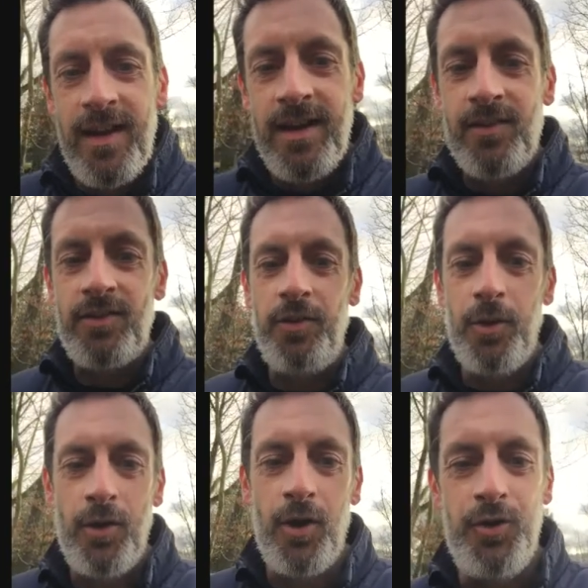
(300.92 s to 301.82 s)
in
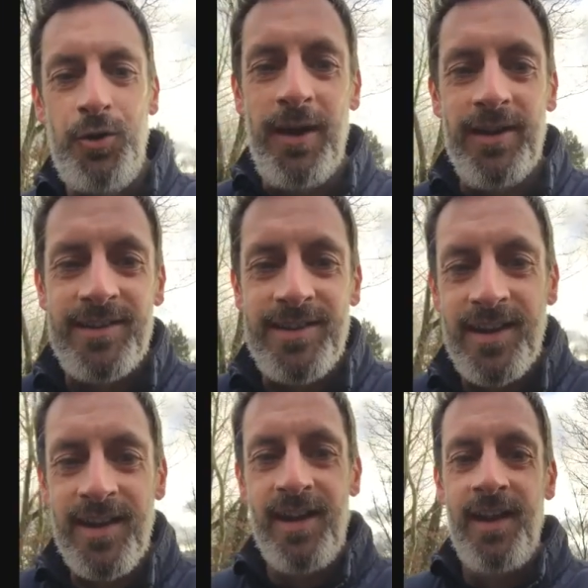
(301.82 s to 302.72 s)

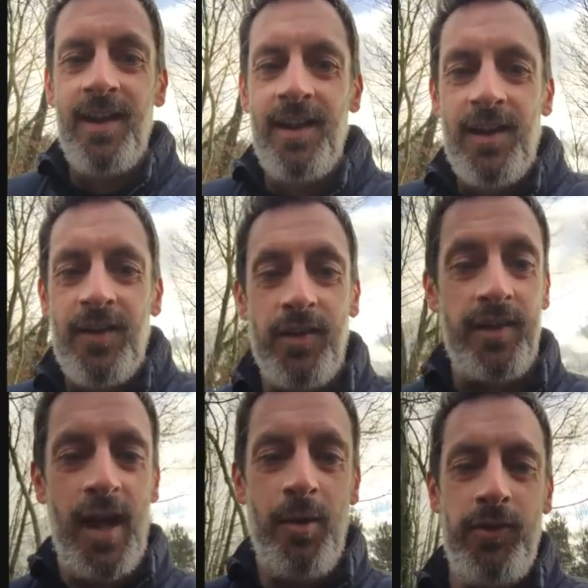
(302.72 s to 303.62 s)
Stoke-on-Trent.
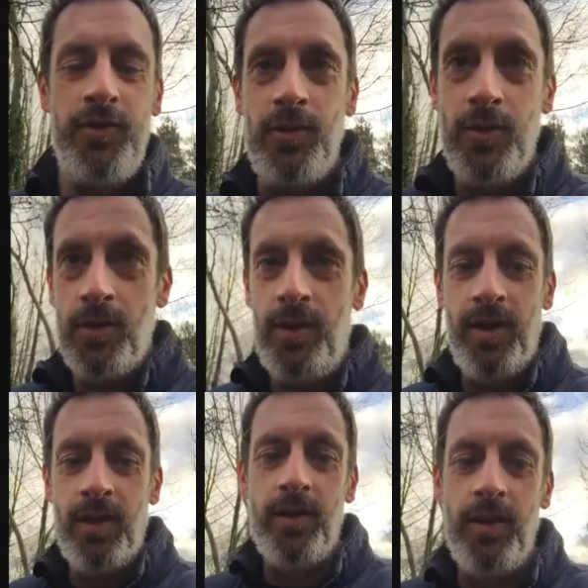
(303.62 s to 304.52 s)
The council